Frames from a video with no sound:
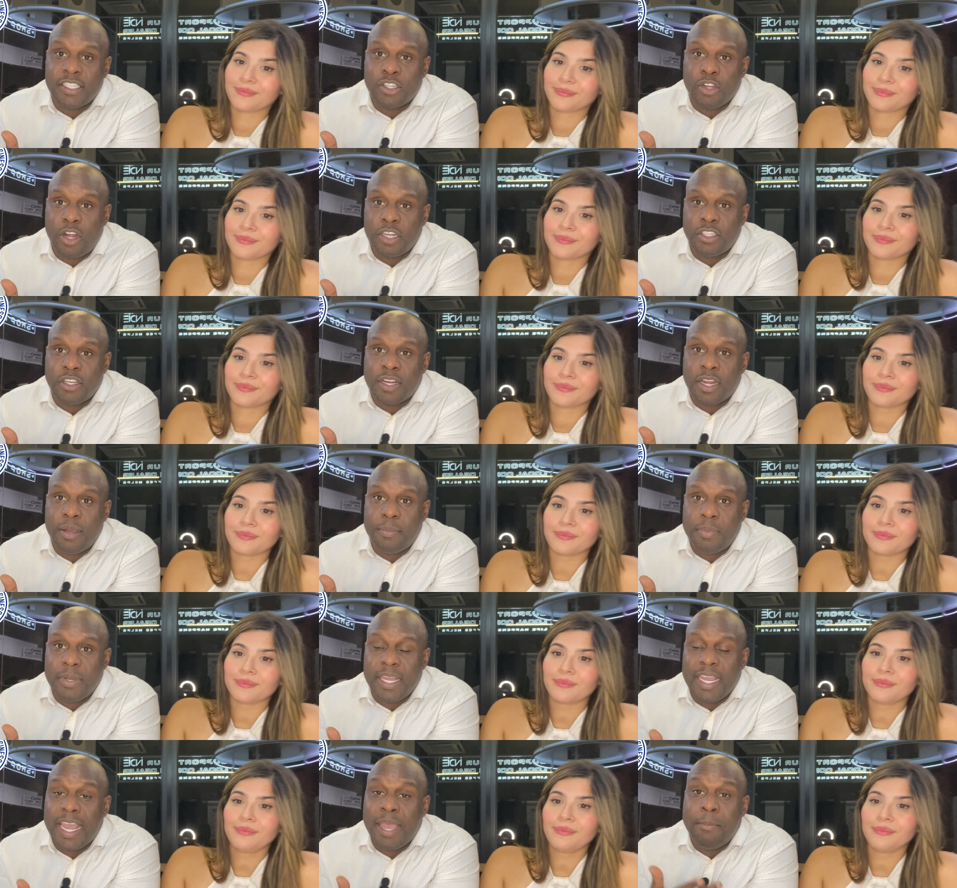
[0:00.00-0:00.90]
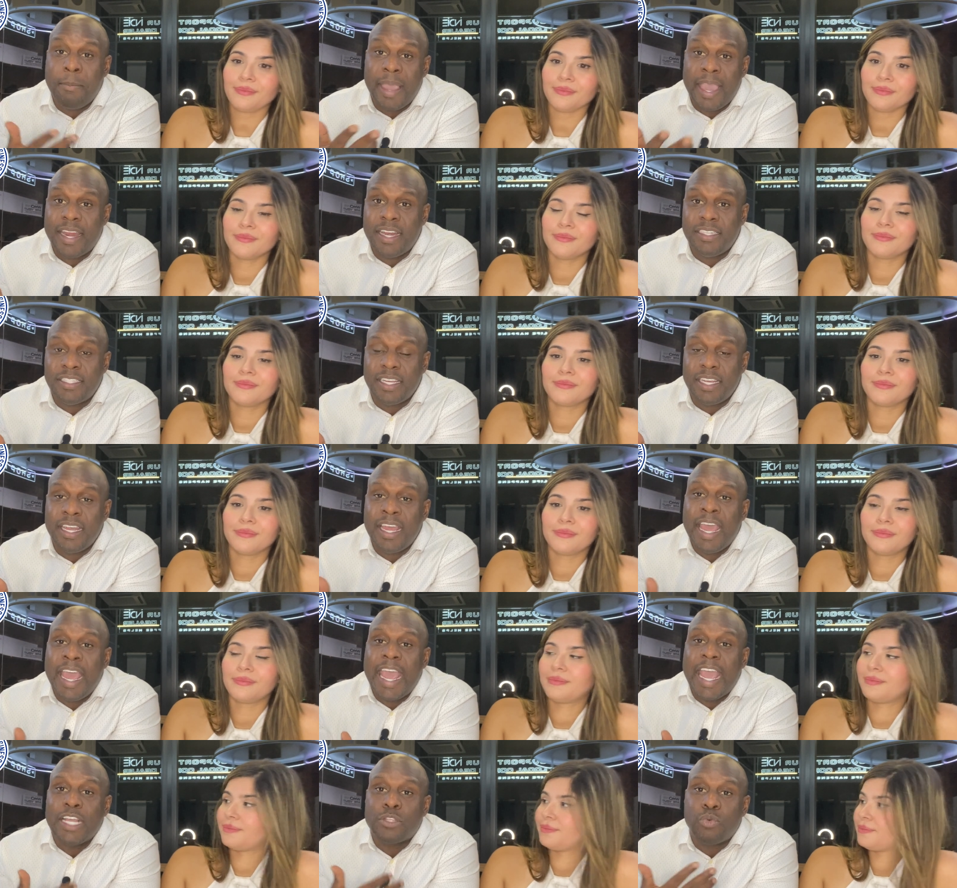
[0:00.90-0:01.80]
Speaker 1: to start your company and manage it,
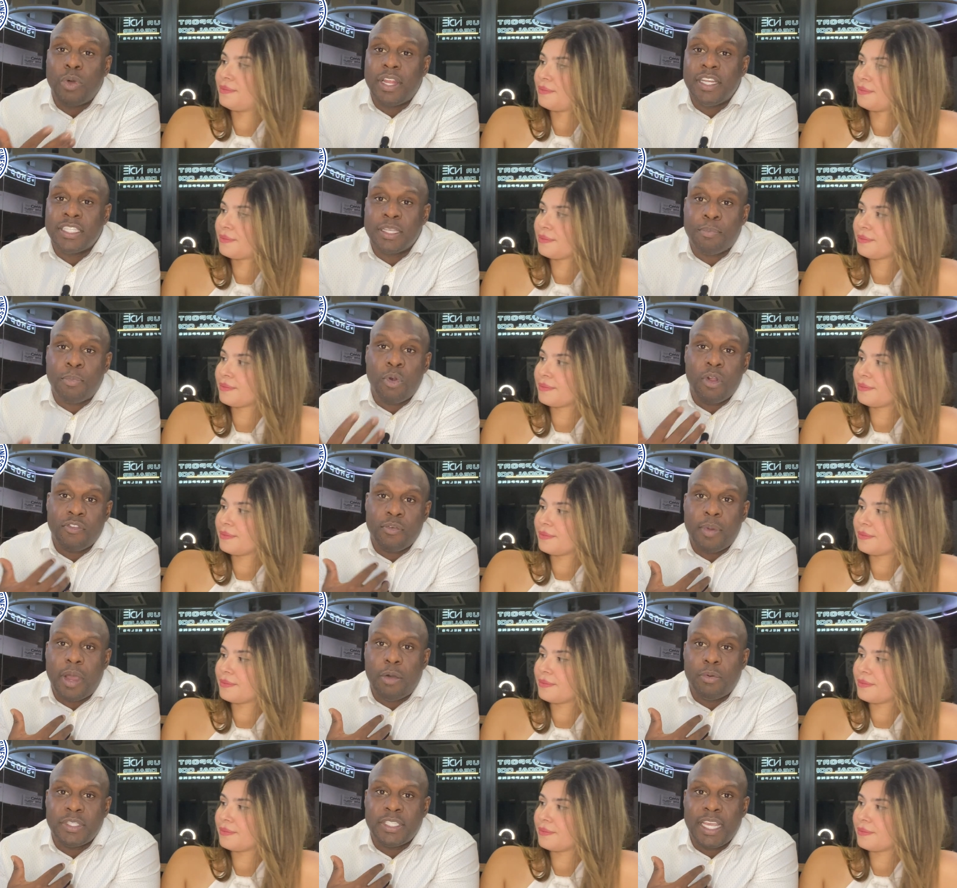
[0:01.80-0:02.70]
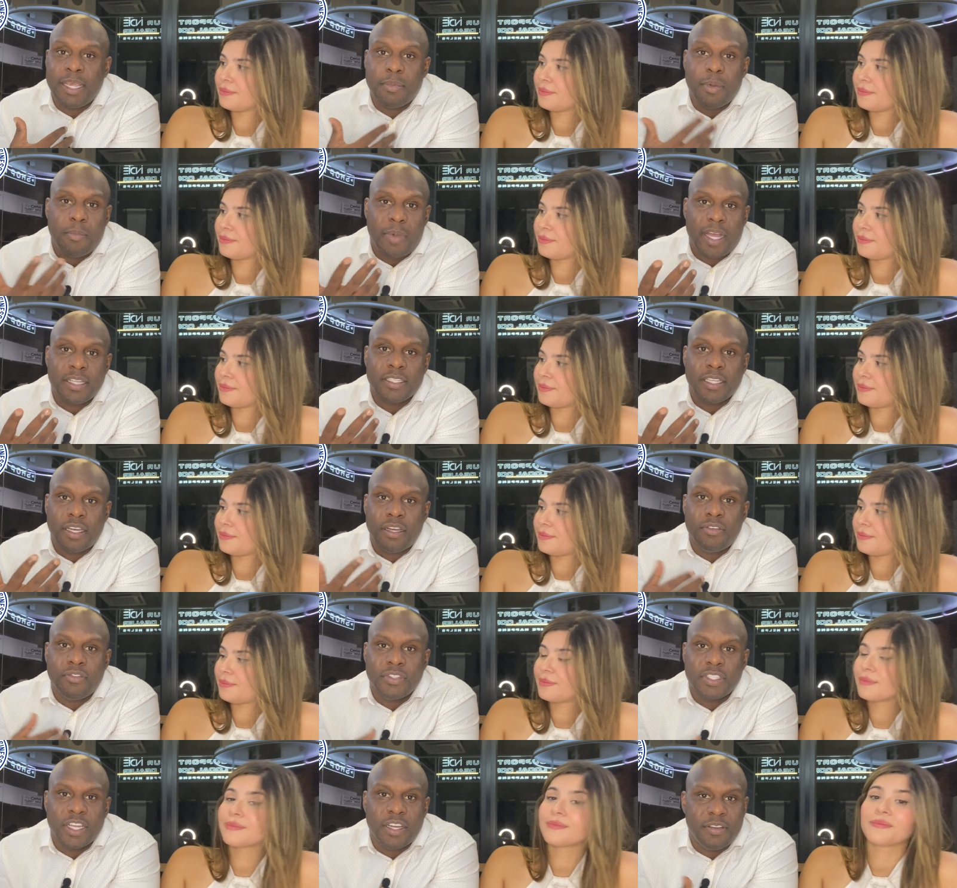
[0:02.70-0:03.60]
as well as support from our team and
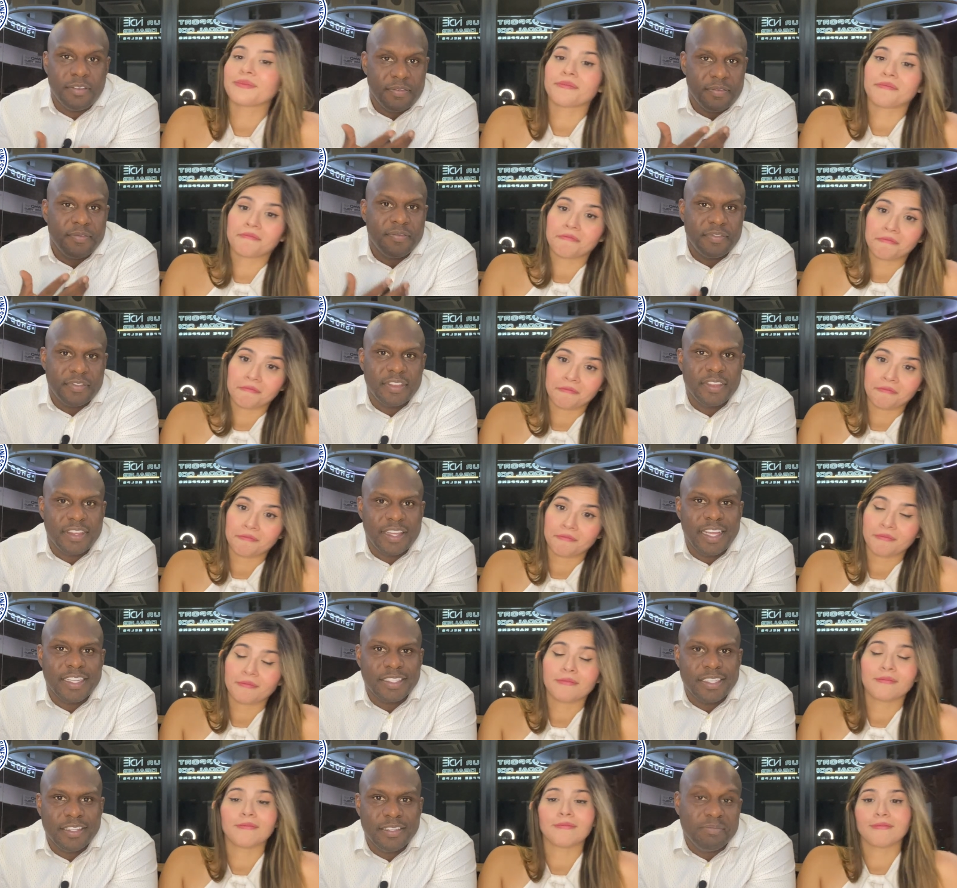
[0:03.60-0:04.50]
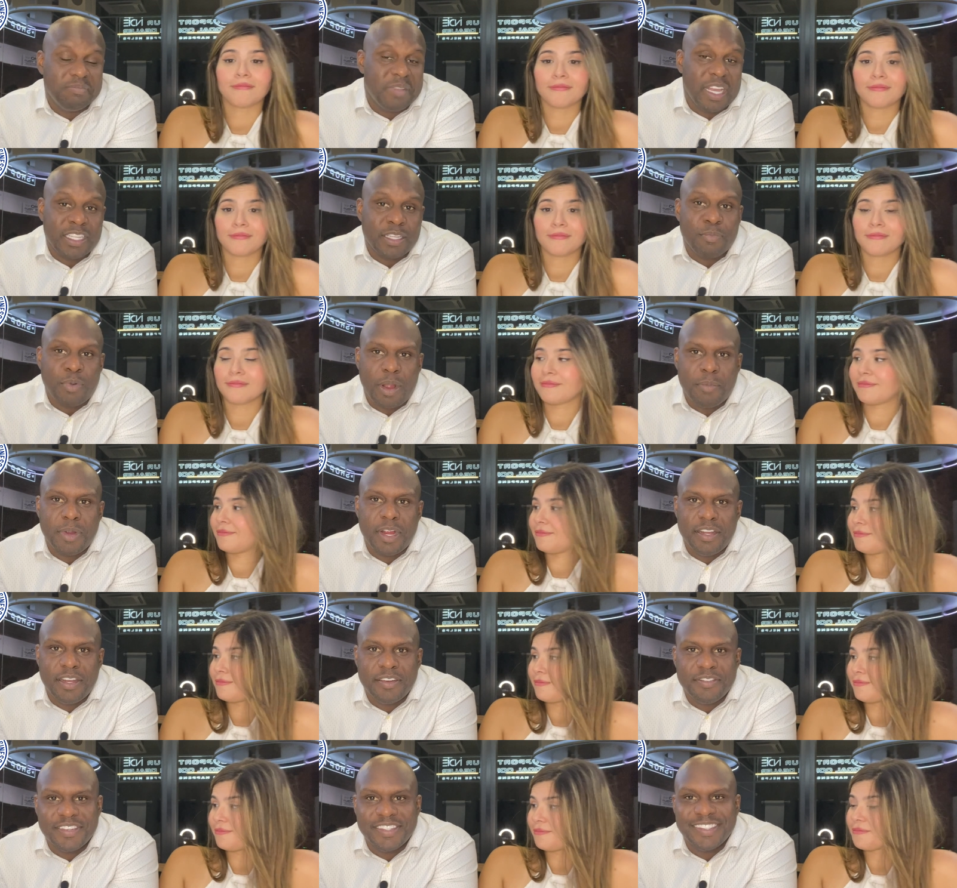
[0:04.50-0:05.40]
myself. So that's the that's the
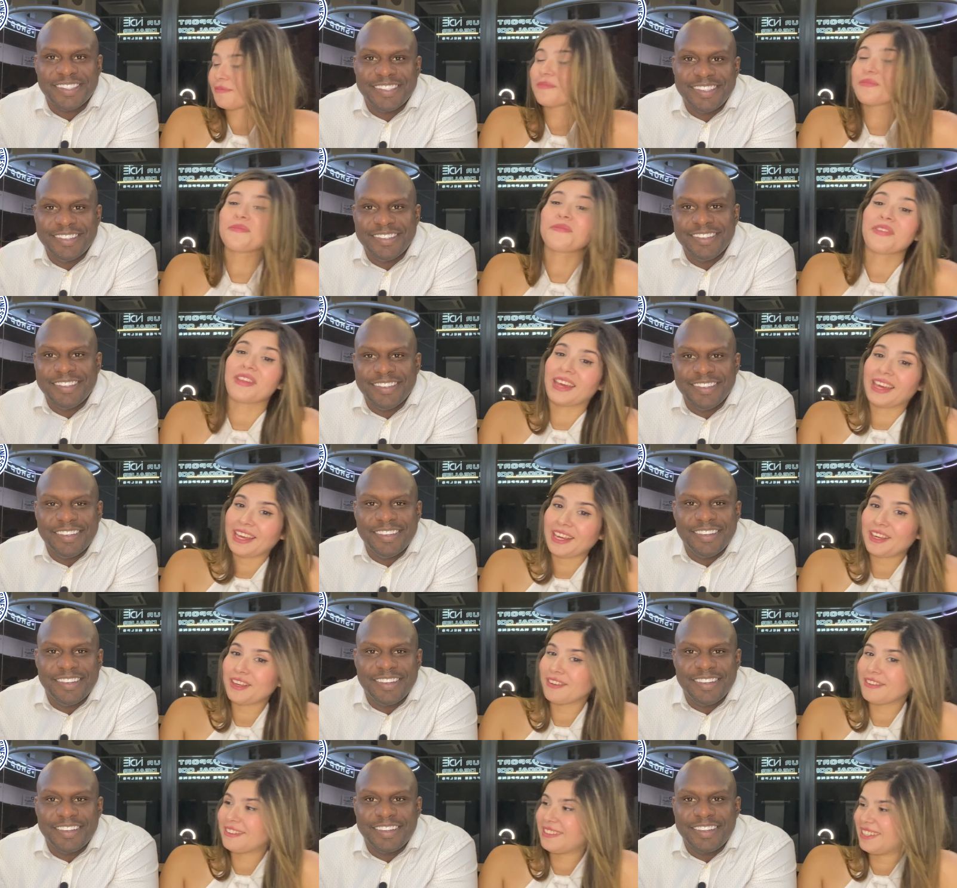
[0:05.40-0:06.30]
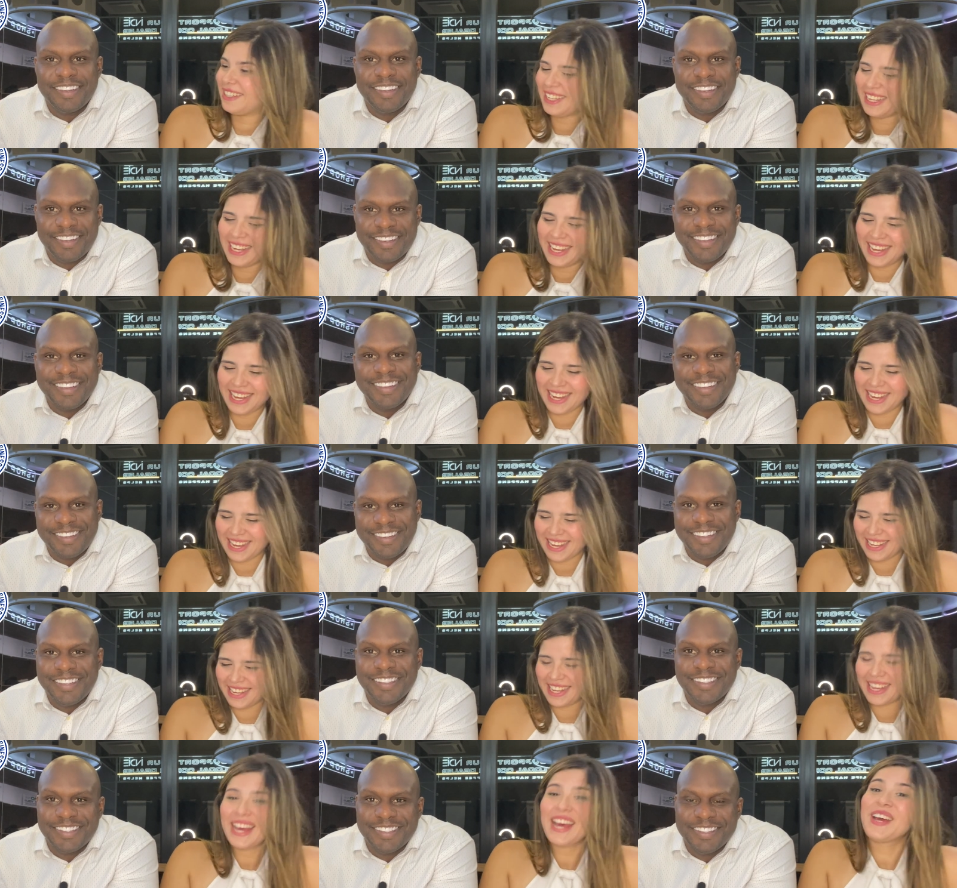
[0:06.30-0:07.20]
primary difference.
Speaker 2: Thank you.
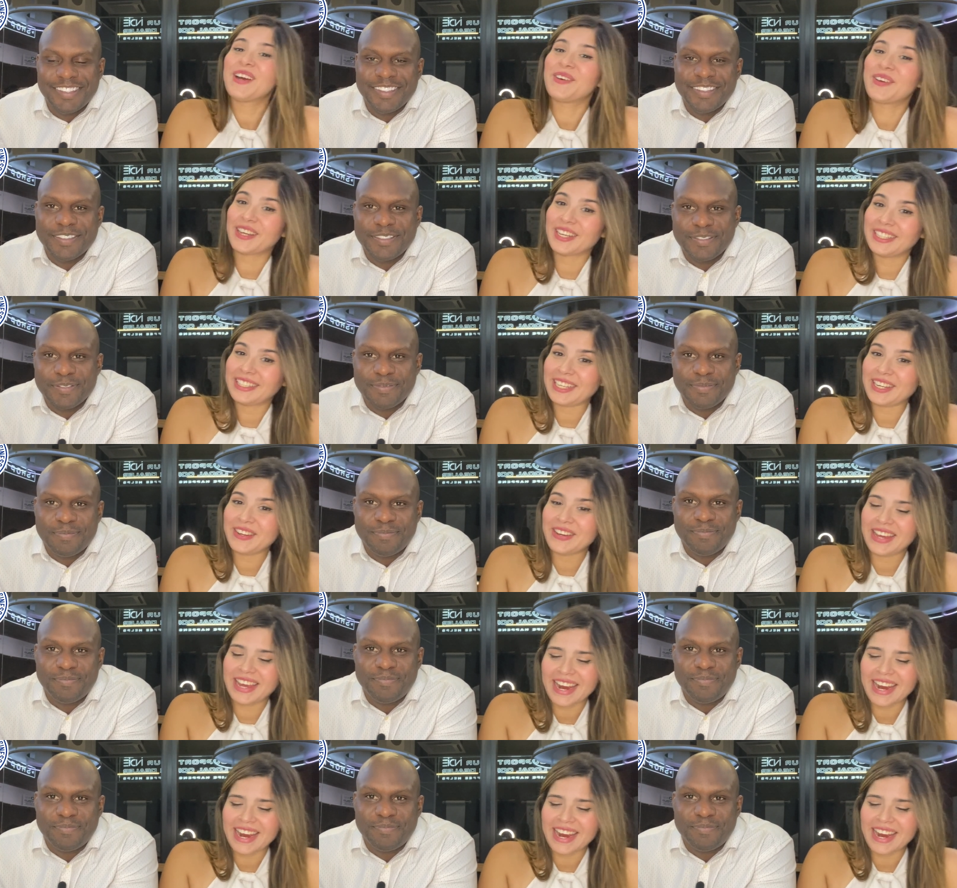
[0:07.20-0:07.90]
Continue